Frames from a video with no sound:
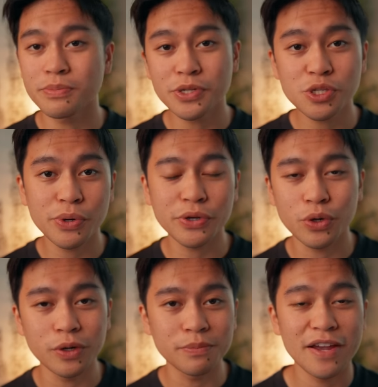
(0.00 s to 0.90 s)
this is pretty
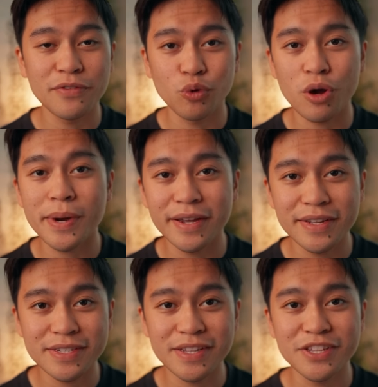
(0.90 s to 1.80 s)
cool. If the robot
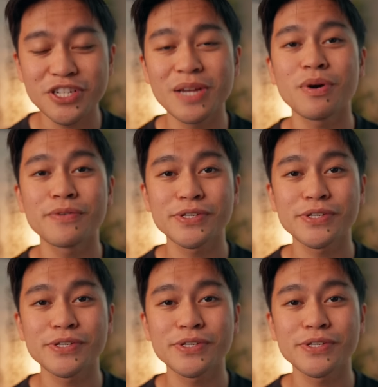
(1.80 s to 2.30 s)
is in the shape of a